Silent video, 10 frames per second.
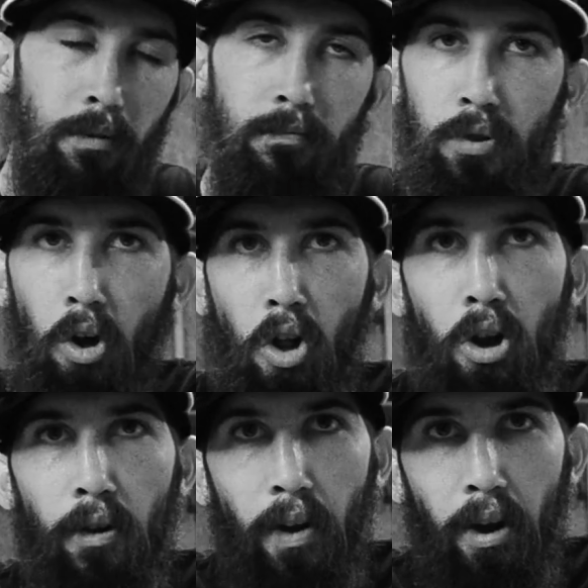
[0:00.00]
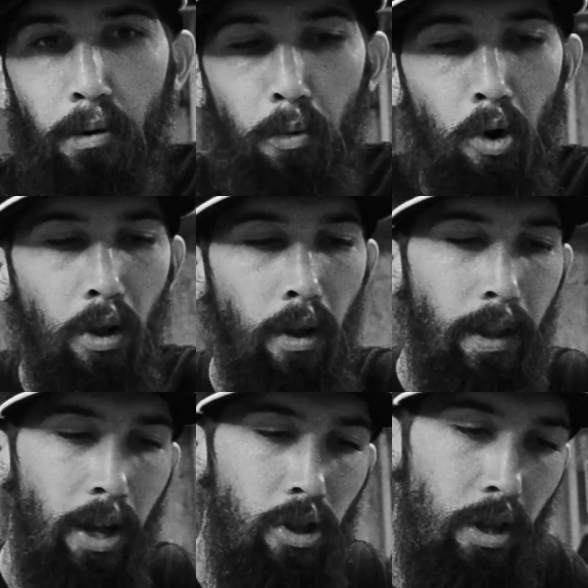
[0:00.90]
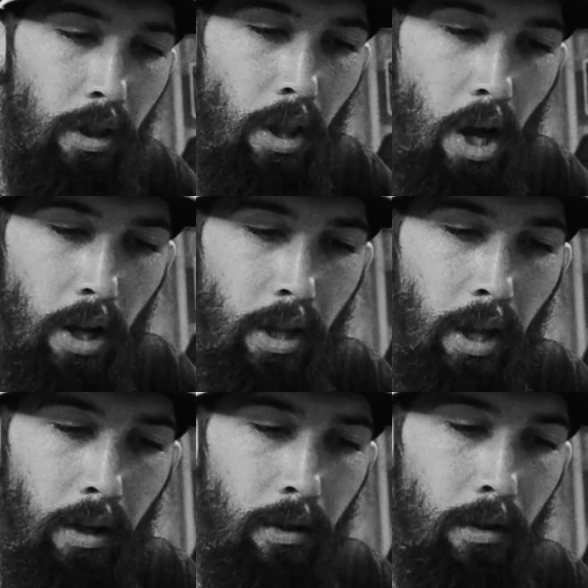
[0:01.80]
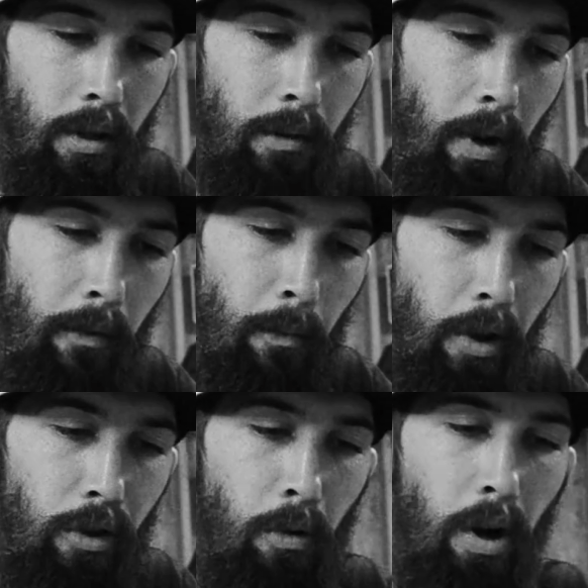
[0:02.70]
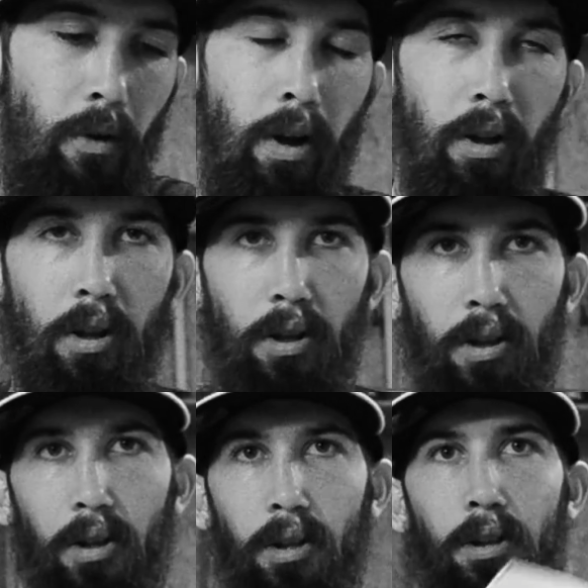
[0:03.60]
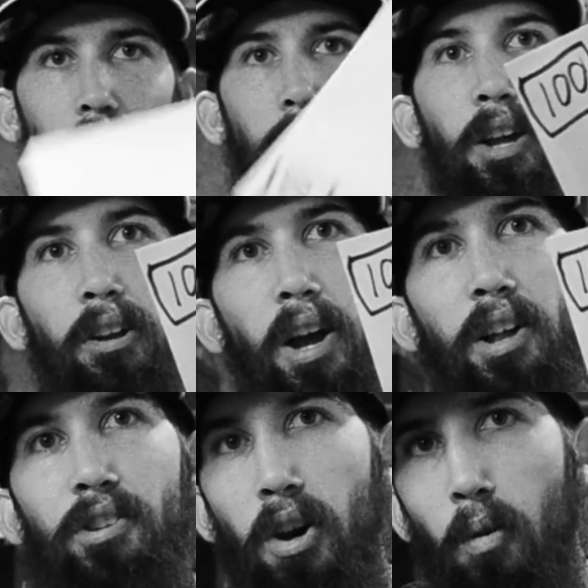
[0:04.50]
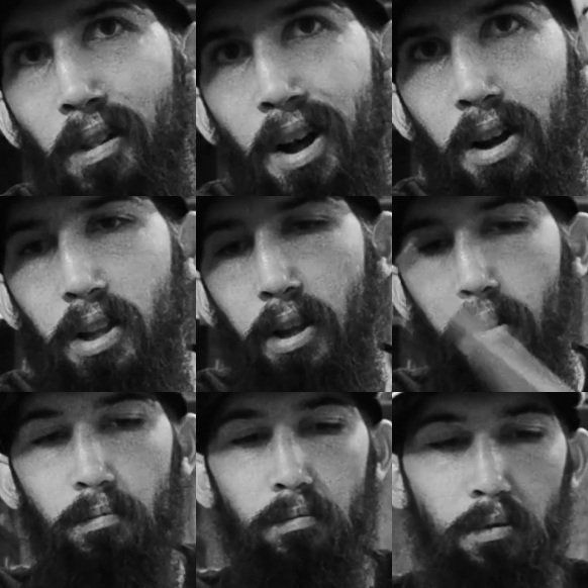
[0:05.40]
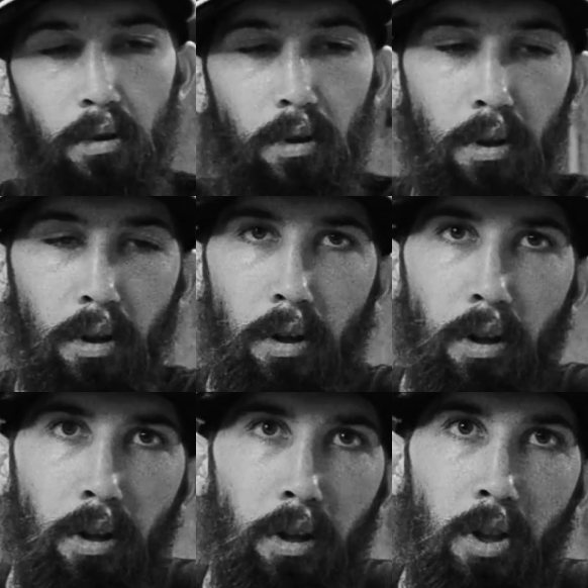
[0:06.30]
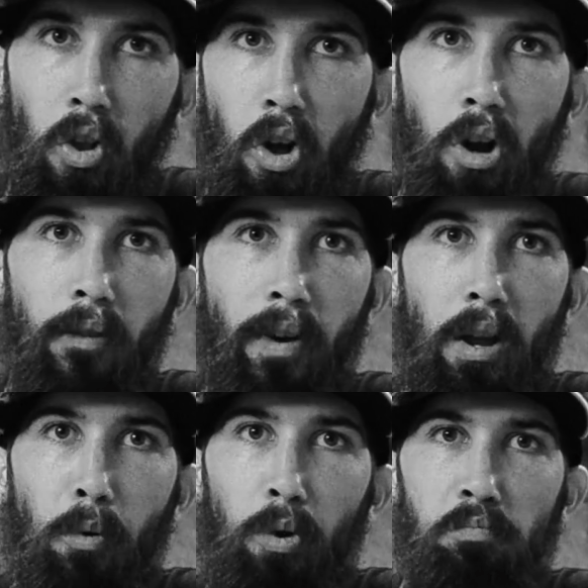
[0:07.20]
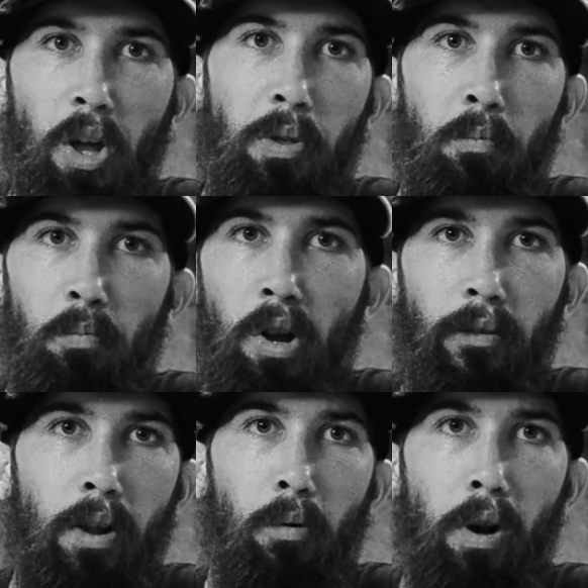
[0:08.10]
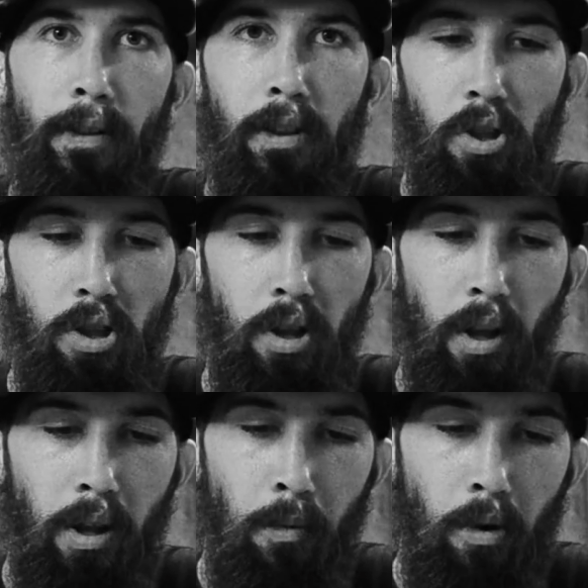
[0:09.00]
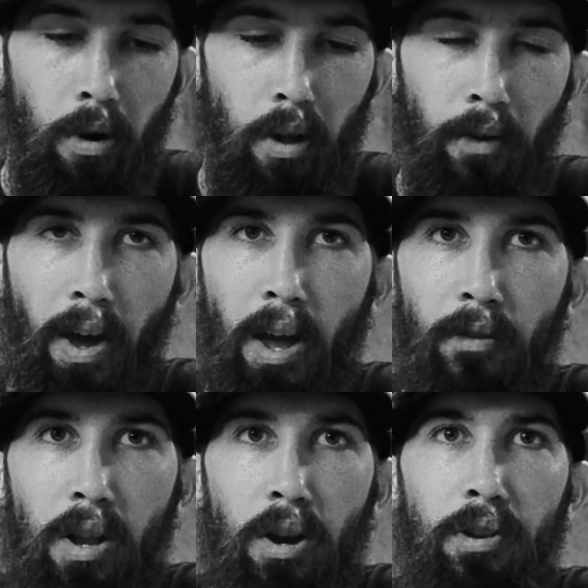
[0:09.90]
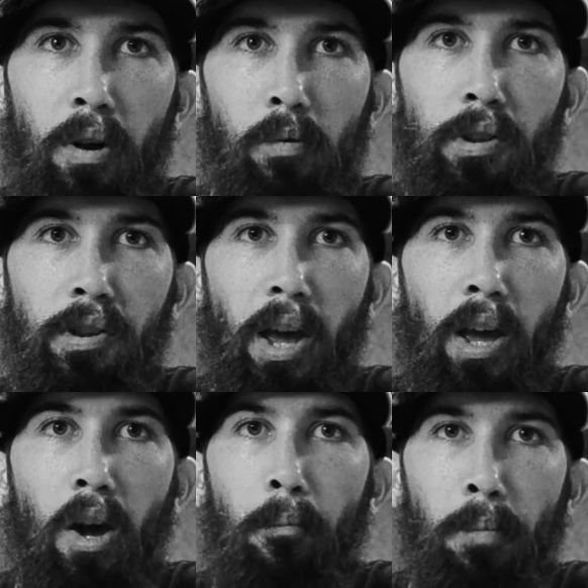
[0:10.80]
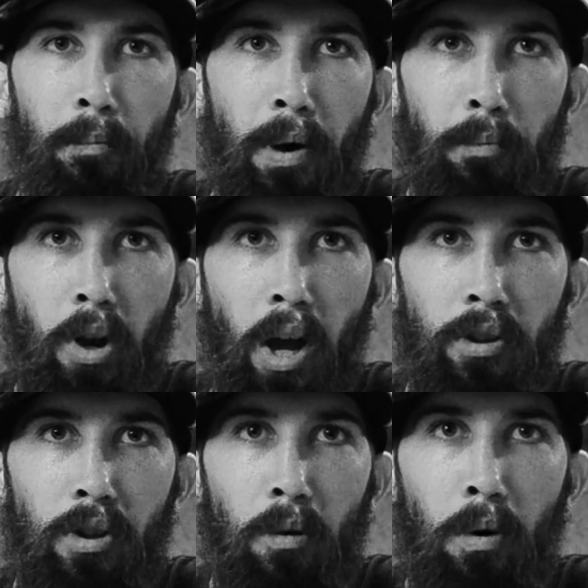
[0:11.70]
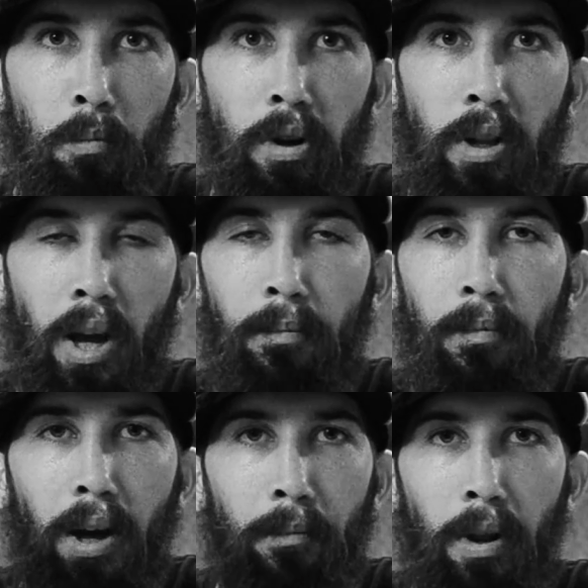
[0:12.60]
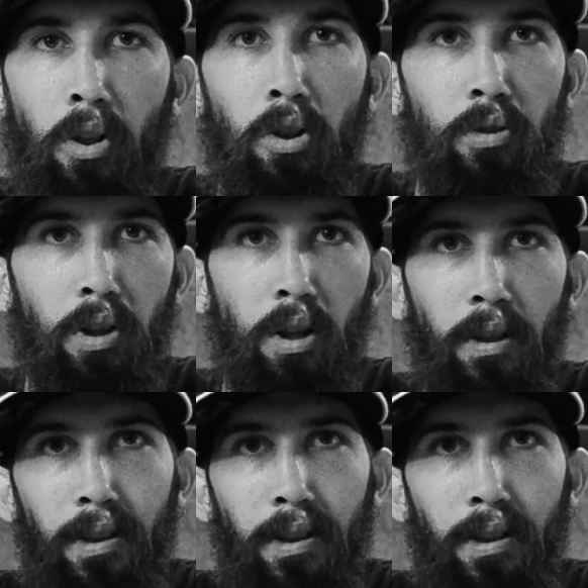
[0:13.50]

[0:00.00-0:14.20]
No longer variable. That shit's locked in. I'm going to even put a square around it. 100 ISO, locked in. No longer variable. Nothing. We don't need to worry about that shit anymore. If I ever hear someone say, bump up your ISO one more time, I'm going to lose it.